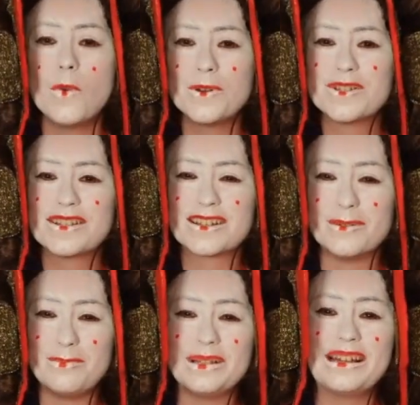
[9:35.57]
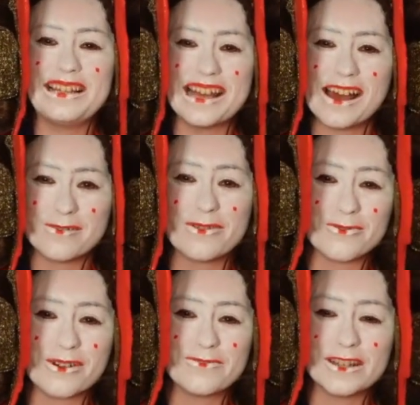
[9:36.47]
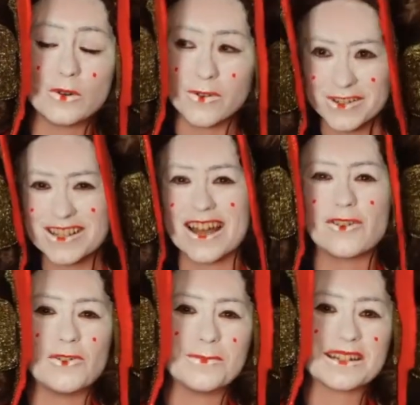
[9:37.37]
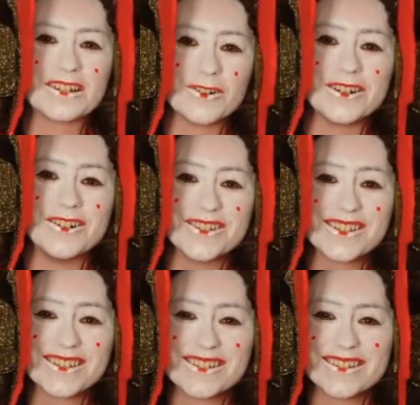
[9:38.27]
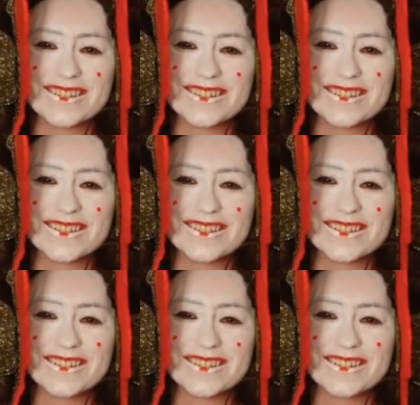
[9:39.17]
Almost completely out of thrifted or recycled materials.